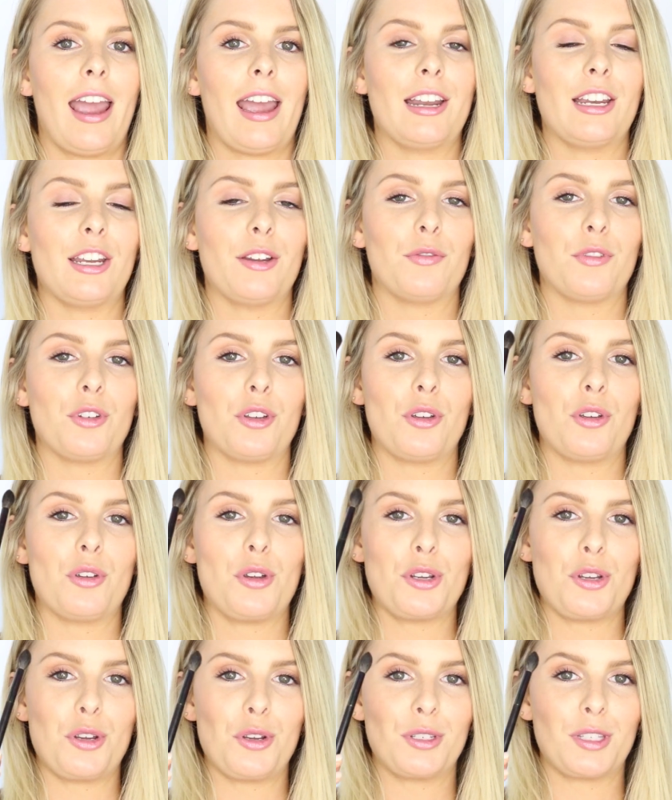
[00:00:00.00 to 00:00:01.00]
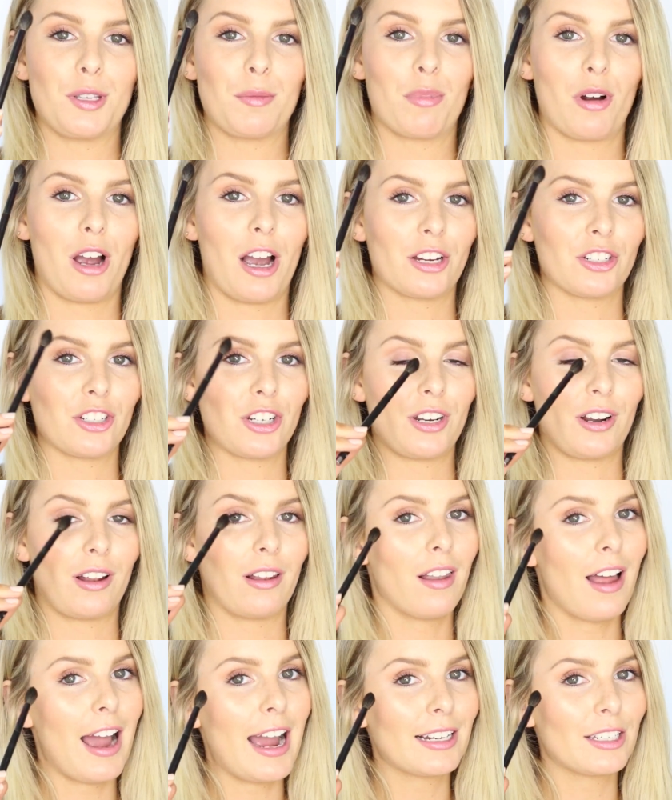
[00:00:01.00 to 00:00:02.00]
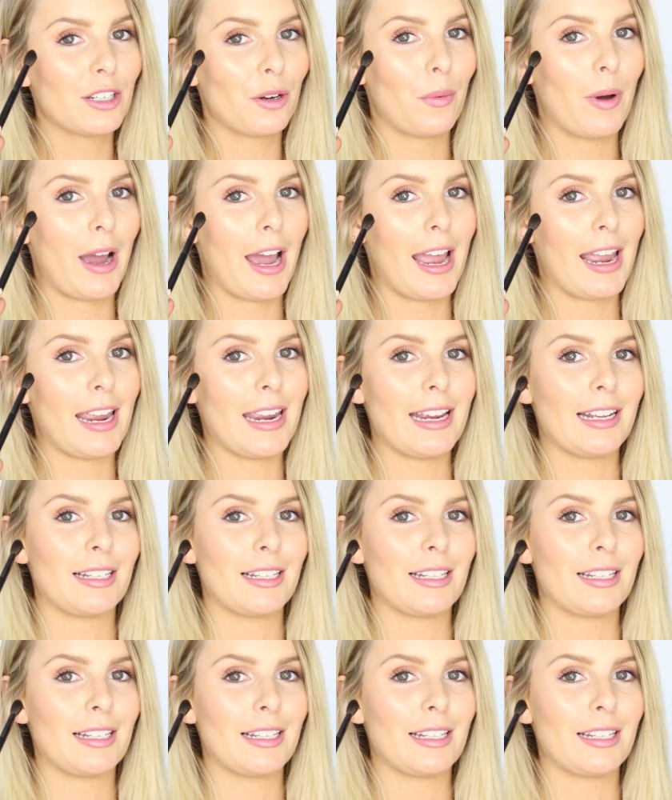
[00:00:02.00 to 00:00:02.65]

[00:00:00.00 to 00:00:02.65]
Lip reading: And if you use the brush in a lighter way,